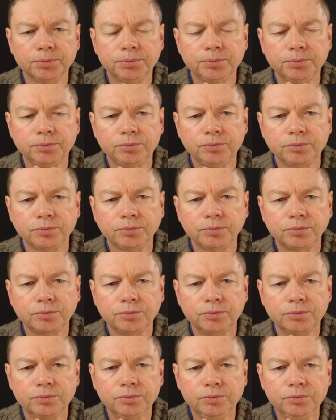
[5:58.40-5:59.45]

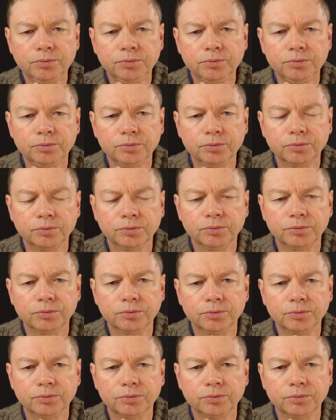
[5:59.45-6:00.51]

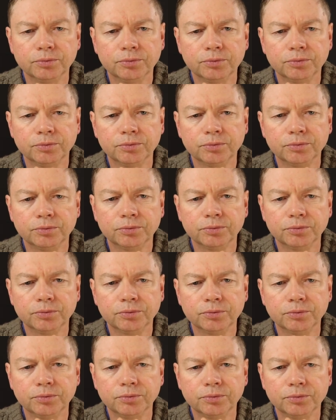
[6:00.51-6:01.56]

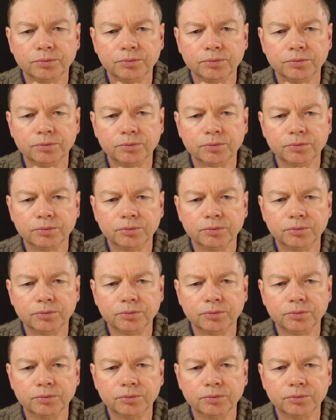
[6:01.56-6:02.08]
[no speech]